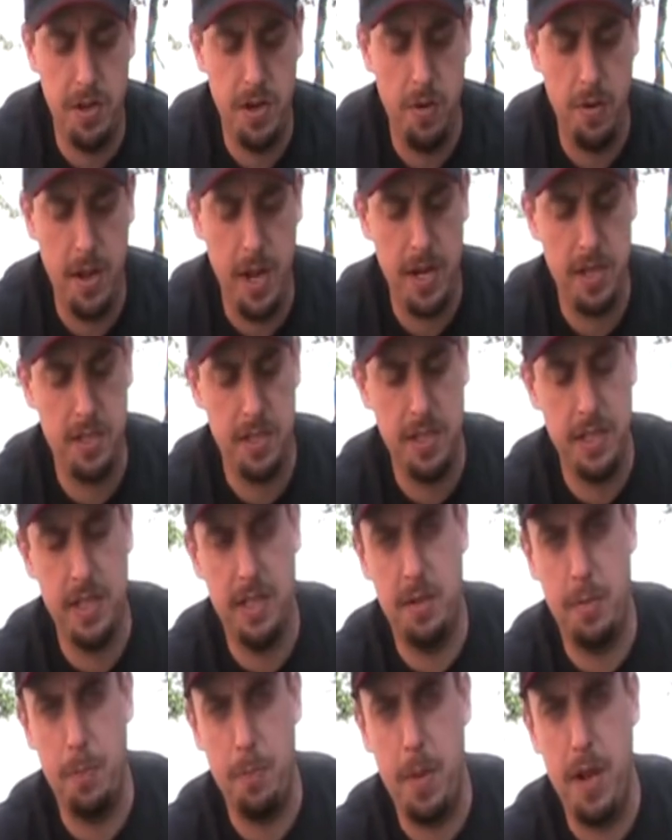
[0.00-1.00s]
You don't actually
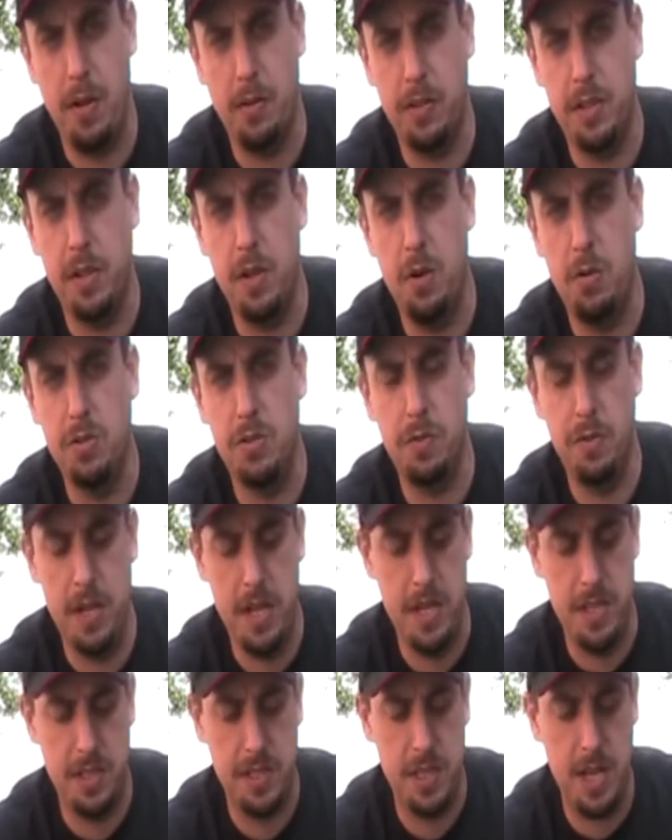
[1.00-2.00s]
get the belt that goes on
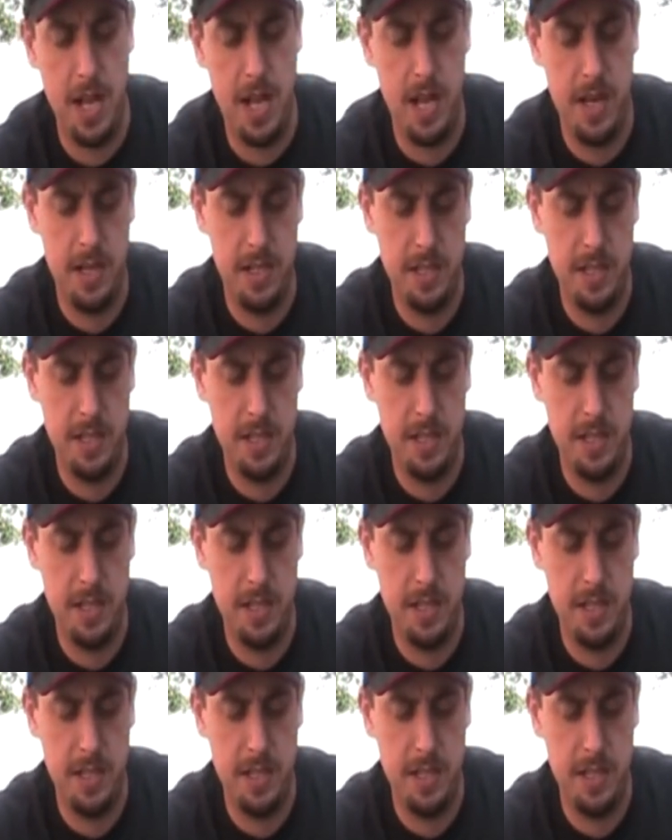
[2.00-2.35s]
the inside.